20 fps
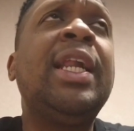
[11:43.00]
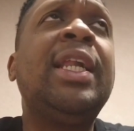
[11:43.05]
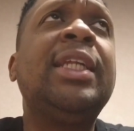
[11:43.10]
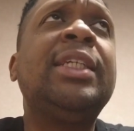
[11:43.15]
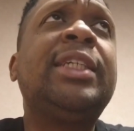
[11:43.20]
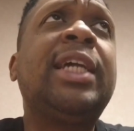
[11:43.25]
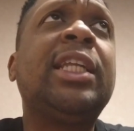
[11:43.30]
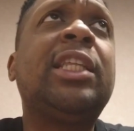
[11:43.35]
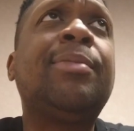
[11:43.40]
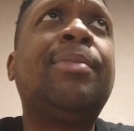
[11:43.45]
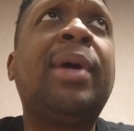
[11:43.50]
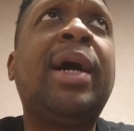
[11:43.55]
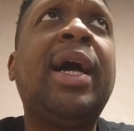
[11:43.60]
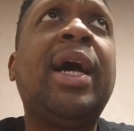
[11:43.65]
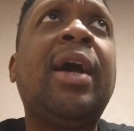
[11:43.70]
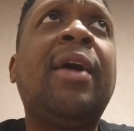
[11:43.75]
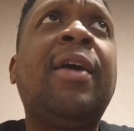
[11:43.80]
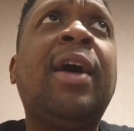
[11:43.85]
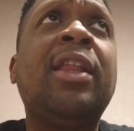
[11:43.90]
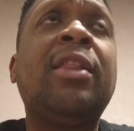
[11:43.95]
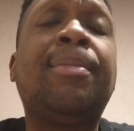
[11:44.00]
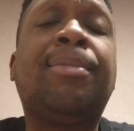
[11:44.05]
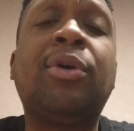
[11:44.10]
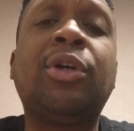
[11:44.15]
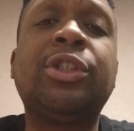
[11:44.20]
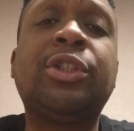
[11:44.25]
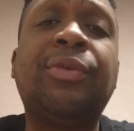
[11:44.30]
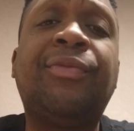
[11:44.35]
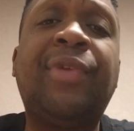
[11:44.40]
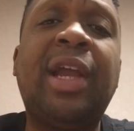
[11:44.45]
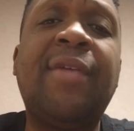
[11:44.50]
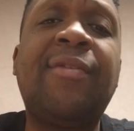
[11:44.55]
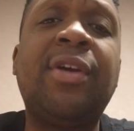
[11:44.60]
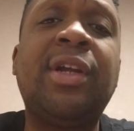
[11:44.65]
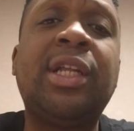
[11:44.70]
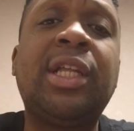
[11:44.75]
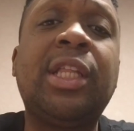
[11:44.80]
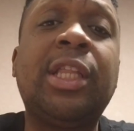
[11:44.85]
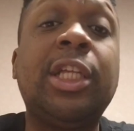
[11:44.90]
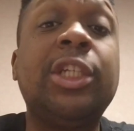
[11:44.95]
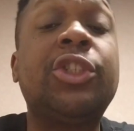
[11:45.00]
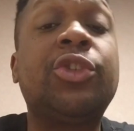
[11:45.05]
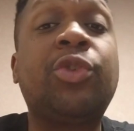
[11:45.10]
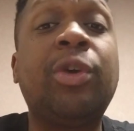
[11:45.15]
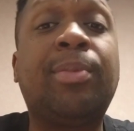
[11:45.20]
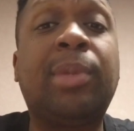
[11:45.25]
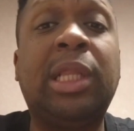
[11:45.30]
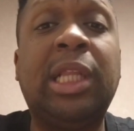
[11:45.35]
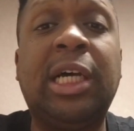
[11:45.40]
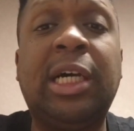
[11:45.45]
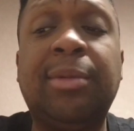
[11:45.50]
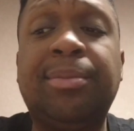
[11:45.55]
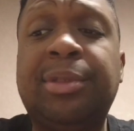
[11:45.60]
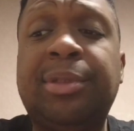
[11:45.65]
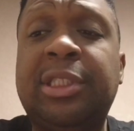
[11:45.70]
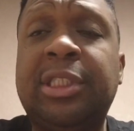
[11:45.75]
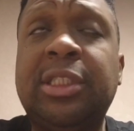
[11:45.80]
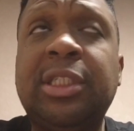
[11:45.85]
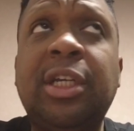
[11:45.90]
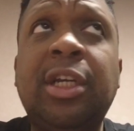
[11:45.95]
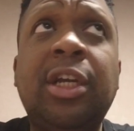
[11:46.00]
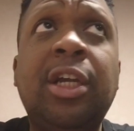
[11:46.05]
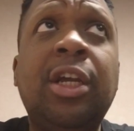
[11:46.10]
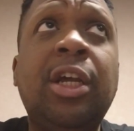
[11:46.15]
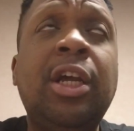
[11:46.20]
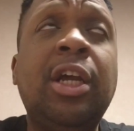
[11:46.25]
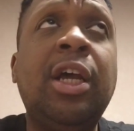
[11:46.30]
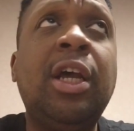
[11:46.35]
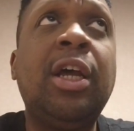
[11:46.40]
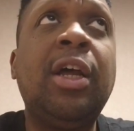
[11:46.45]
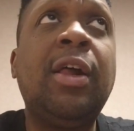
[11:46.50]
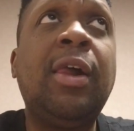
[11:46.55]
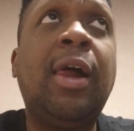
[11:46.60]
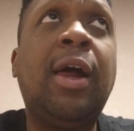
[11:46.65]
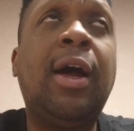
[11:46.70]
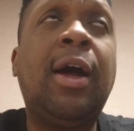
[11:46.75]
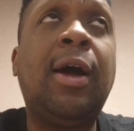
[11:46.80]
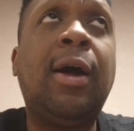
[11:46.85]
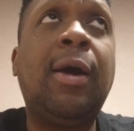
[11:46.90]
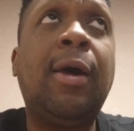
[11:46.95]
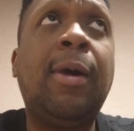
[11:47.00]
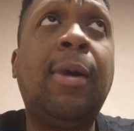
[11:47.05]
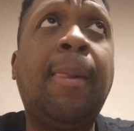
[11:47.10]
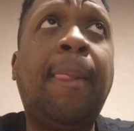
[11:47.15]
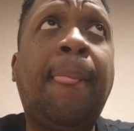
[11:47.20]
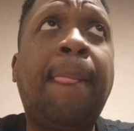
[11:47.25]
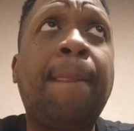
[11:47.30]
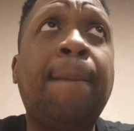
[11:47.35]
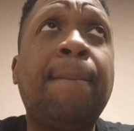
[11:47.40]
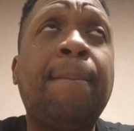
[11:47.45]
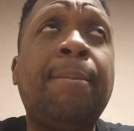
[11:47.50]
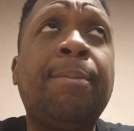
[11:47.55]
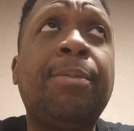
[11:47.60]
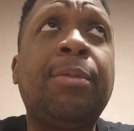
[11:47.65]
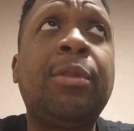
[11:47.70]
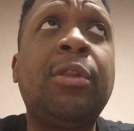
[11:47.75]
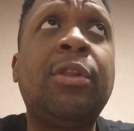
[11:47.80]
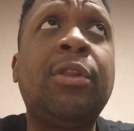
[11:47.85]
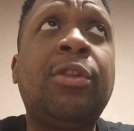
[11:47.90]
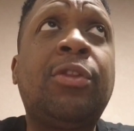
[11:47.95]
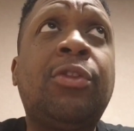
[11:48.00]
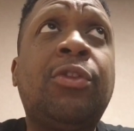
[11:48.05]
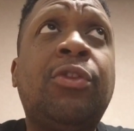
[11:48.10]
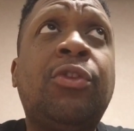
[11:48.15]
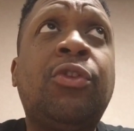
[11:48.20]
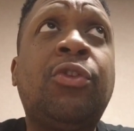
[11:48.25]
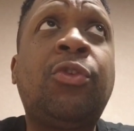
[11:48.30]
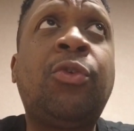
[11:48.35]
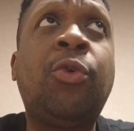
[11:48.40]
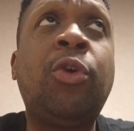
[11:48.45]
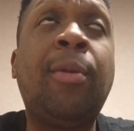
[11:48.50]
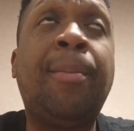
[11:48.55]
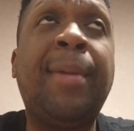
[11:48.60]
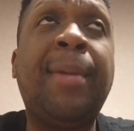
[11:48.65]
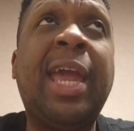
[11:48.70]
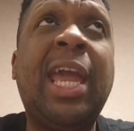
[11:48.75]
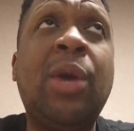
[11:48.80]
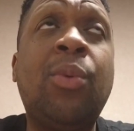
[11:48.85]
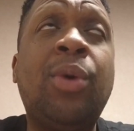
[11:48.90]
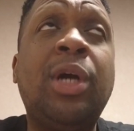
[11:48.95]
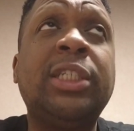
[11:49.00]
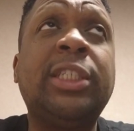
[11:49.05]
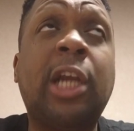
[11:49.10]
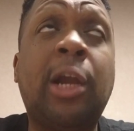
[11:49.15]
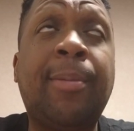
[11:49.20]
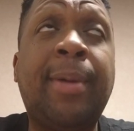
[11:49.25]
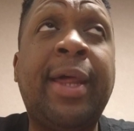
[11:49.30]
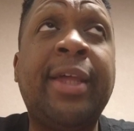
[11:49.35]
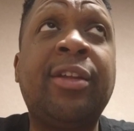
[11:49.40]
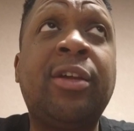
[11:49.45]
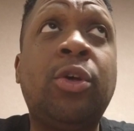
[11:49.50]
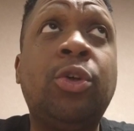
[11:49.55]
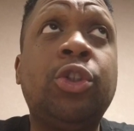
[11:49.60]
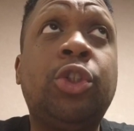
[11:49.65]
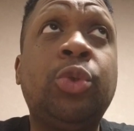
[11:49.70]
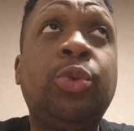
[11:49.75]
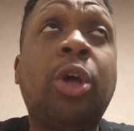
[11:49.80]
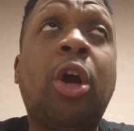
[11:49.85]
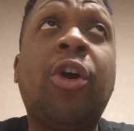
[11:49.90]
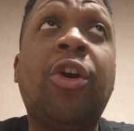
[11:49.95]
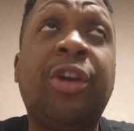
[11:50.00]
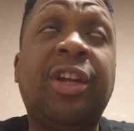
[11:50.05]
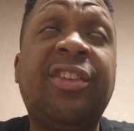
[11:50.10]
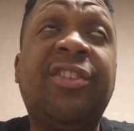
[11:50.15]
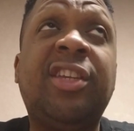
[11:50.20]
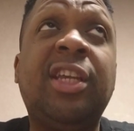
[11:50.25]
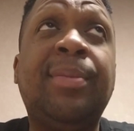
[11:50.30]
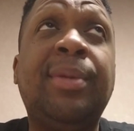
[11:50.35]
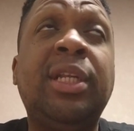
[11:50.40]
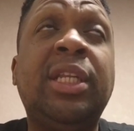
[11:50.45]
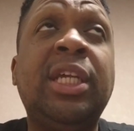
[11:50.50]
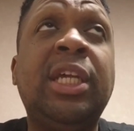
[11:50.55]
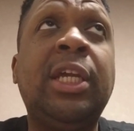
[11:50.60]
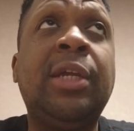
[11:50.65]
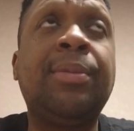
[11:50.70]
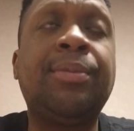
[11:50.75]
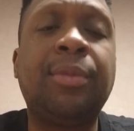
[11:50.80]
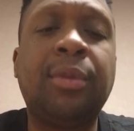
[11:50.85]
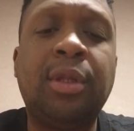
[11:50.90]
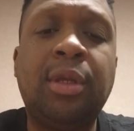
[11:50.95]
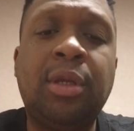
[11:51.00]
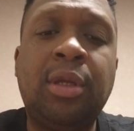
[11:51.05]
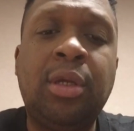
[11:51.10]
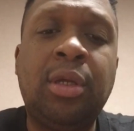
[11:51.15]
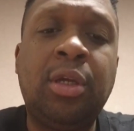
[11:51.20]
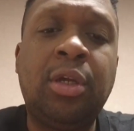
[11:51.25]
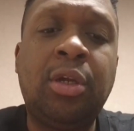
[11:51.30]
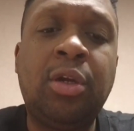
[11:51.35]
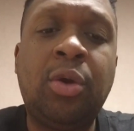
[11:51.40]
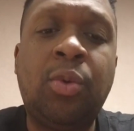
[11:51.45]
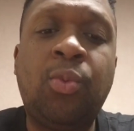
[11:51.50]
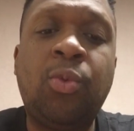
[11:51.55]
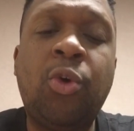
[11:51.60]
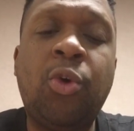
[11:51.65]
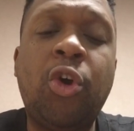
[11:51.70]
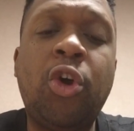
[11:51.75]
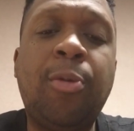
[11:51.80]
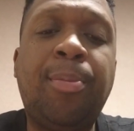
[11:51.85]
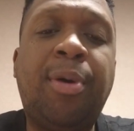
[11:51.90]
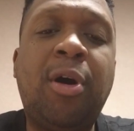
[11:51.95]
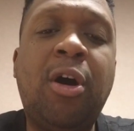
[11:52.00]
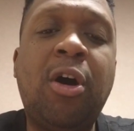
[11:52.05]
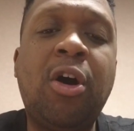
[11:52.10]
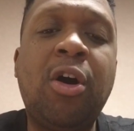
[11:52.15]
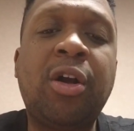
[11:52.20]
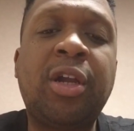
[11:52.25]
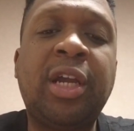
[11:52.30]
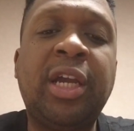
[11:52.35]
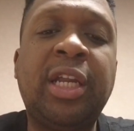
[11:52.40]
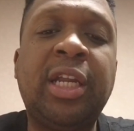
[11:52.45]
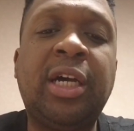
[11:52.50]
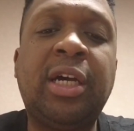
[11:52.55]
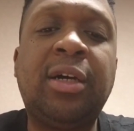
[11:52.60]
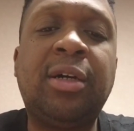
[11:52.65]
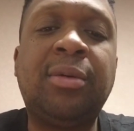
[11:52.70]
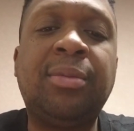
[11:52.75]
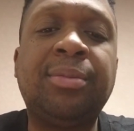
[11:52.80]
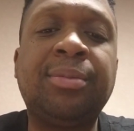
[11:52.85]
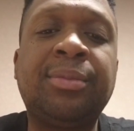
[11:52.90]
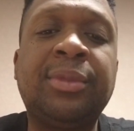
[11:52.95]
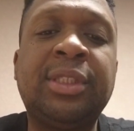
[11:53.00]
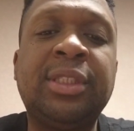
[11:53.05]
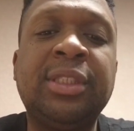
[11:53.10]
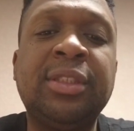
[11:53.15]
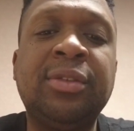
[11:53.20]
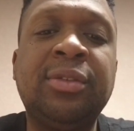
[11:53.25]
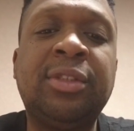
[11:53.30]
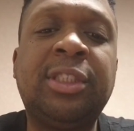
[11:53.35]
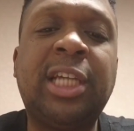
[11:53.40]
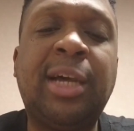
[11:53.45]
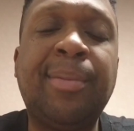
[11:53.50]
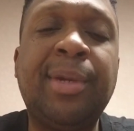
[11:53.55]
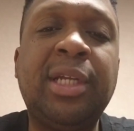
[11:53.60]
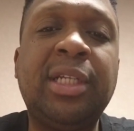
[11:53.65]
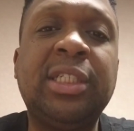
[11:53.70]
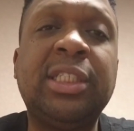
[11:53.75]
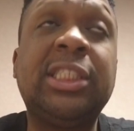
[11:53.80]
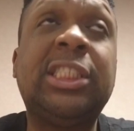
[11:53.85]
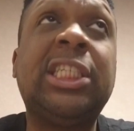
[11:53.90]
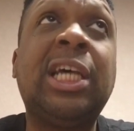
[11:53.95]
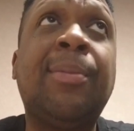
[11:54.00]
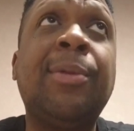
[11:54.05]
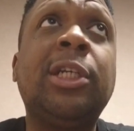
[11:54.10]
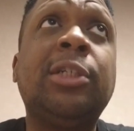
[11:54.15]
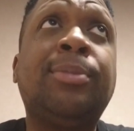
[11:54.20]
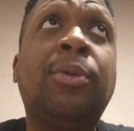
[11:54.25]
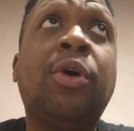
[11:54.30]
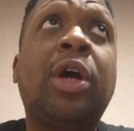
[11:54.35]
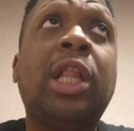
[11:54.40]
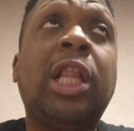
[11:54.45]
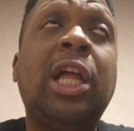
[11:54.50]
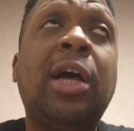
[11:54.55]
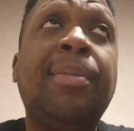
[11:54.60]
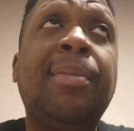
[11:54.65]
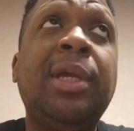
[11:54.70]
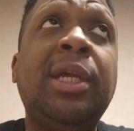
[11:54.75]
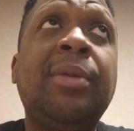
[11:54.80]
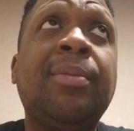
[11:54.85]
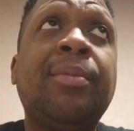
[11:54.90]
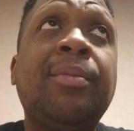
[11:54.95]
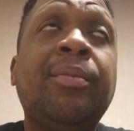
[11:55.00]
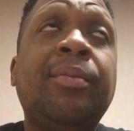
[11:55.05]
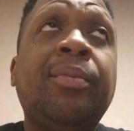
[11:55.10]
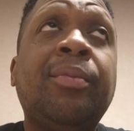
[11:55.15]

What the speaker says: let's get to my other personal favorite, the strip clubs. Two of the main ones everybody go to are in CBD, Royal Park and Summit. Summit is more clubby.